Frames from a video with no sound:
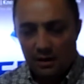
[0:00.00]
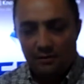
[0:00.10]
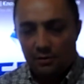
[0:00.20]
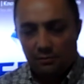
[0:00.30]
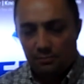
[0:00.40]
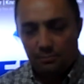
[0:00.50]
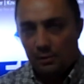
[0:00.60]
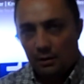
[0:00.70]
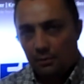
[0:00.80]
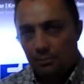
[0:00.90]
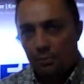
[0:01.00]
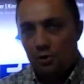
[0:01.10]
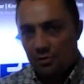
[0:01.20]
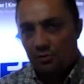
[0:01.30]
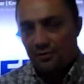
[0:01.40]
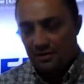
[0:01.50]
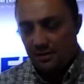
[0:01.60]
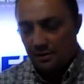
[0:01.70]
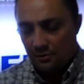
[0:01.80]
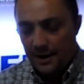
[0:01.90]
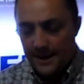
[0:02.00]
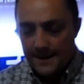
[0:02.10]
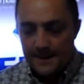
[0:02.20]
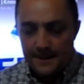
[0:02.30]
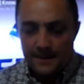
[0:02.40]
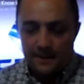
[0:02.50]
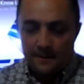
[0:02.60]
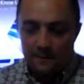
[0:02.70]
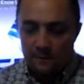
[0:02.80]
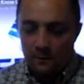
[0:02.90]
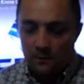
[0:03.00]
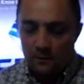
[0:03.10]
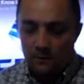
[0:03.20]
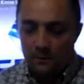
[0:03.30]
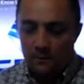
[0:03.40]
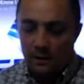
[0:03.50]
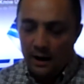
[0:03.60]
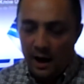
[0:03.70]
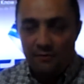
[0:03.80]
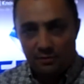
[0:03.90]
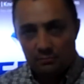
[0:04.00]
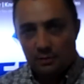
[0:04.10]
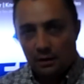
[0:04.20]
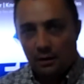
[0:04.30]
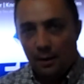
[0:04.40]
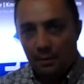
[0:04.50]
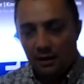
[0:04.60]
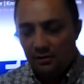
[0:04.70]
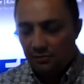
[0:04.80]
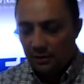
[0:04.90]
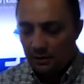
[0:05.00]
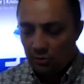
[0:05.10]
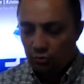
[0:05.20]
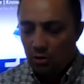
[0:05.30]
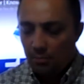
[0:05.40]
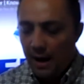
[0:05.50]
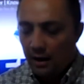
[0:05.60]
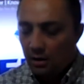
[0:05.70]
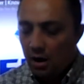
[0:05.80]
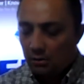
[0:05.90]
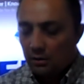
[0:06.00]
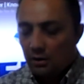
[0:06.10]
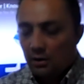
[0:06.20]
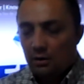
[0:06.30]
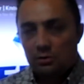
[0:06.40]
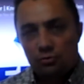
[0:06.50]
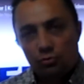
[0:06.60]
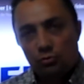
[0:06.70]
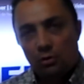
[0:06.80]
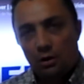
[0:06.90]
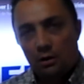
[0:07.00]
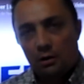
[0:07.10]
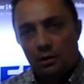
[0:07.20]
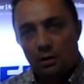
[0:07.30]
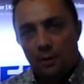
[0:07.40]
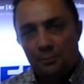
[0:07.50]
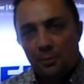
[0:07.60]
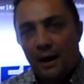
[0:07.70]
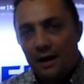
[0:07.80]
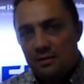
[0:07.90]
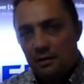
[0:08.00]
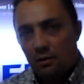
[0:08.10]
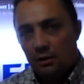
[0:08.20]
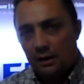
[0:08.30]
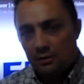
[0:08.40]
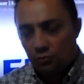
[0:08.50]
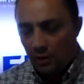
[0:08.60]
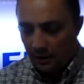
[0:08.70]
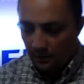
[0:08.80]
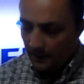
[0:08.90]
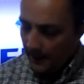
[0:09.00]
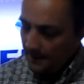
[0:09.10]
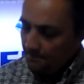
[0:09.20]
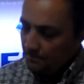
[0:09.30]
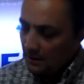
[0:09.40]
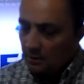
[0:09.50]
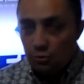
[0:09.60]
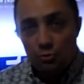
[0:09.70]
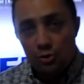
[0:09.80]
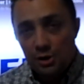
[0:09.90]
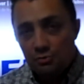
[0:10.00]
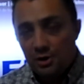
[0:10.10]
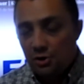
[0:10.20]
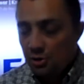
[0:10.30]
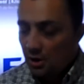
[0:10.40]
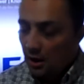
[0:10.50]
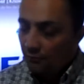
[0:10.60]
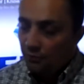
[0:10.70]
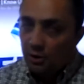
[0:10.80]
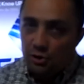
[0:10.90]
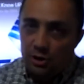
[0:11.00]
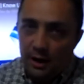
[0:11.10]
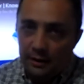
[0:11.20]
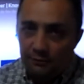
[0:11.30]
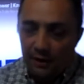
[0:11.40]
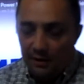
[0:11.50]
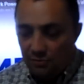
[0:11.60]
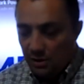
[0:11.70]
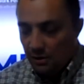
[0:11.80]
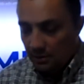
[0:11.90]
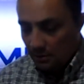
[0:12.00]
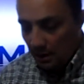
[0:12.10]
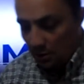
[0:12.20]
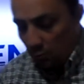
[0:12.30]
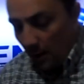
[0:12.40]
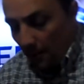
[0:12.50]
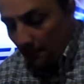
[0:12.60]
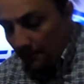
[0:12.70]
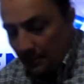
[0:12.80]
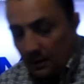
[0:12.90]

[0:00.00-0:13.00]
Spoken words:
several projects overseas. All right. So I have, I believe, a strong background to optimize the all network. Okay, 2G, 3G, and 4G and 5G as well.